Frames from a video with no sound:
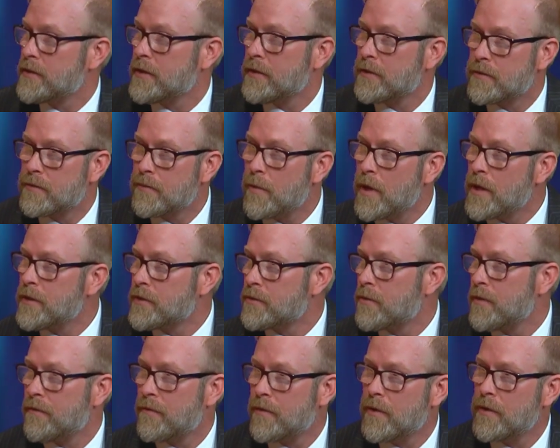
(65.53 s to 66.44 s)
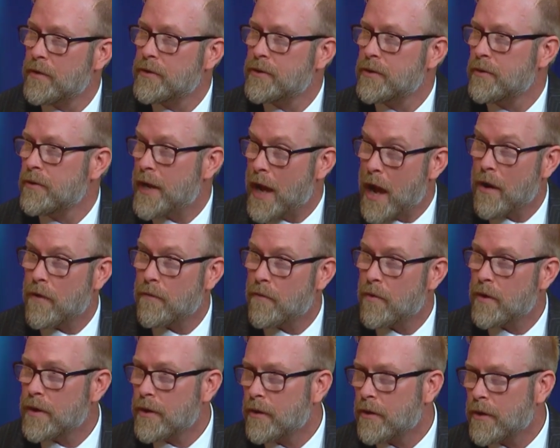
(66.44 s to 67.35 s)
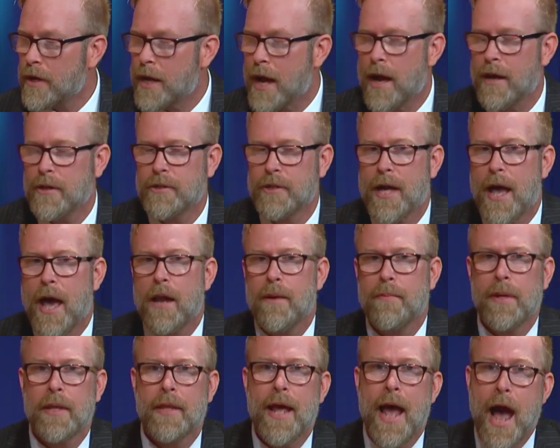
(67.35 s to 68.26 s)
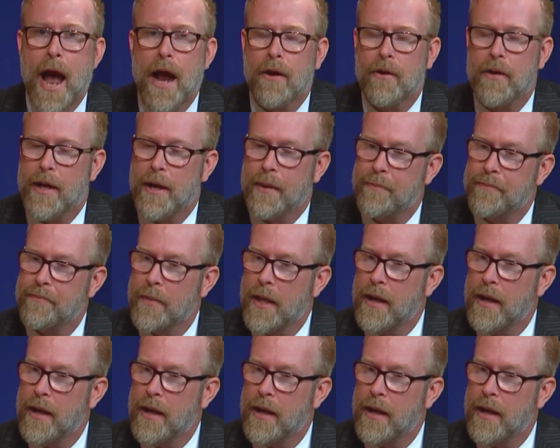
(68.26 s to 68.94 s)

is what it's referred to, California Early College Academy, the acronym.